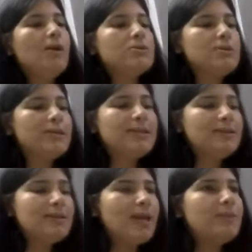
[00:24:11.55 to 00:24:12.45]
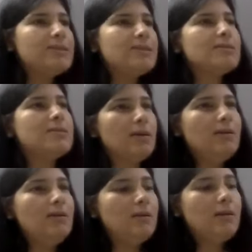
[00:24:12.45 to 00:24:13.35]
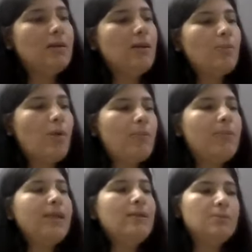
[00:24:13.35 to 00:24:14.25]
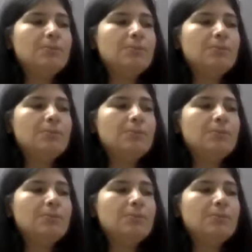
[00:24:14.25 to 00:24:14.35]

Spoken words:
So till the time this is done, probably